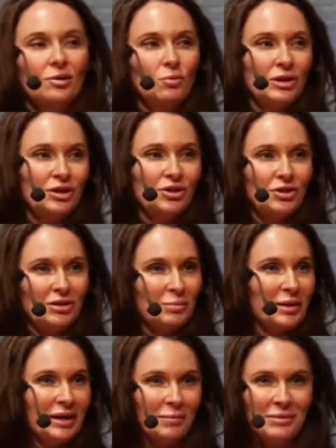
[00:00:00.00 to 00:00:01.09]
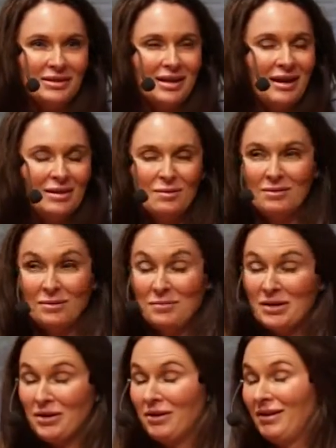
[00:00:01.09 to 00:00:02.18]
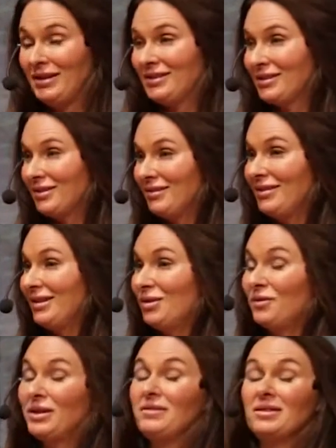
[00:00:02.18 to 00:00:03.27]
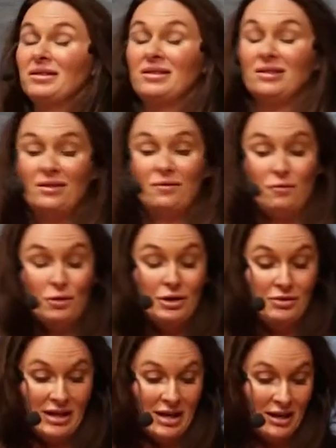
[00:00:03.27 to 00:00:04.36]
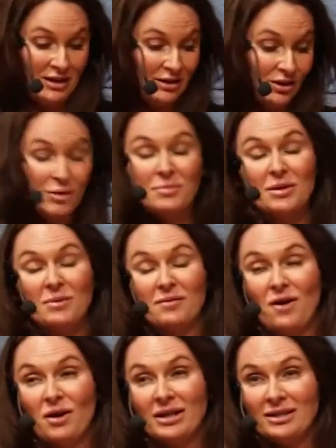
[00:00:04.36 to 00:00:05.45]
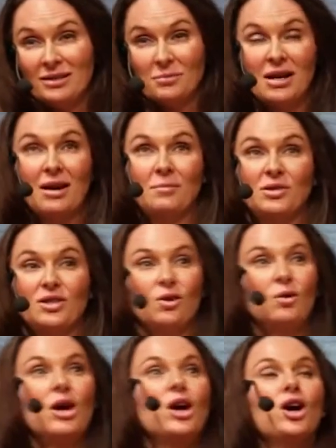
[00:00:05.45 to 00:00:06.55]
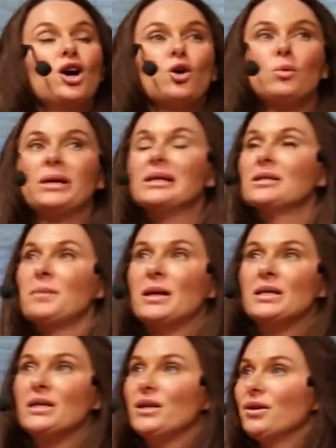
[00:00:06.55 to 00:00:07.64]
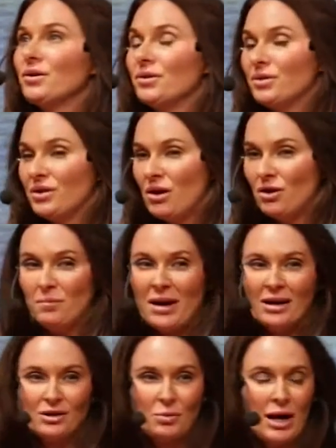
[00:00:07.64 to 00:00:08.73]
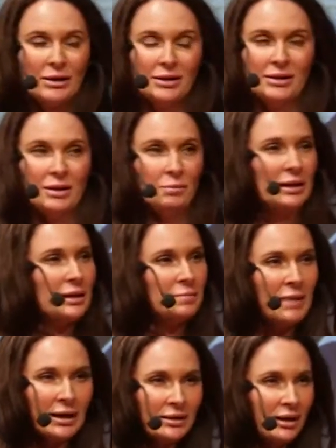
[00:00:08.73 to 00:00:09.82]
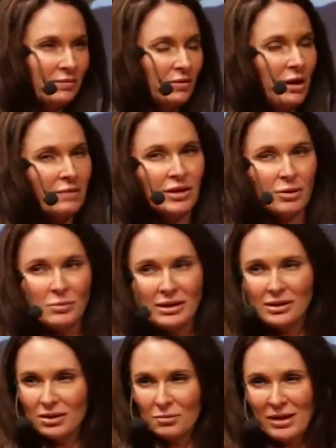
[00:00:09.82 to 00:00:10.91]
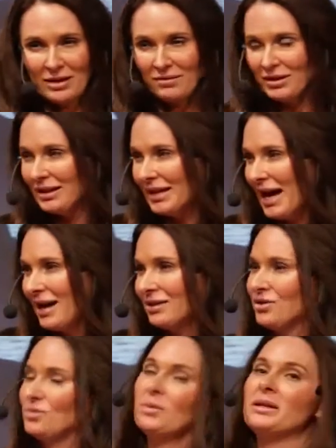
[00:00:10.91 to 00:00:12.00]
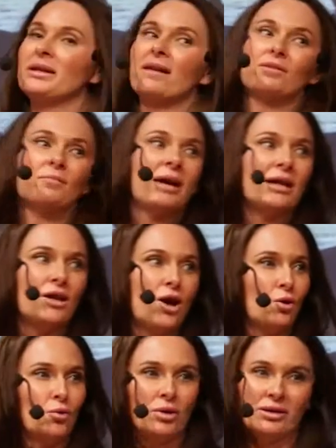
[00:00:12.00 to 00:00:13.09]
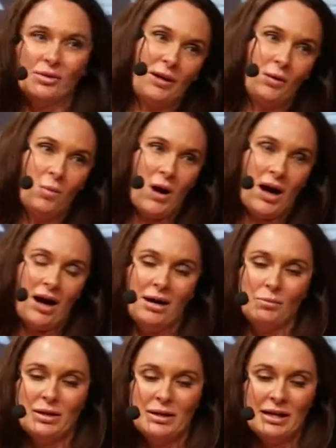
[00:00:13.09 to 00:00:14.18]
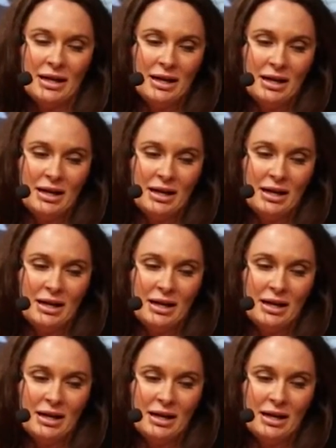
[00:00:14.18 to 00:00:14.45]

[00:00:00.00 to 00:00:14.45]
when you choose to pick up the side of the mirror, it's, even the for you side is going to be a bit foggy sometimes. We can spend years on our mats practicing. We can meditate forever, and we still may never get the answers. We never may know this big why. We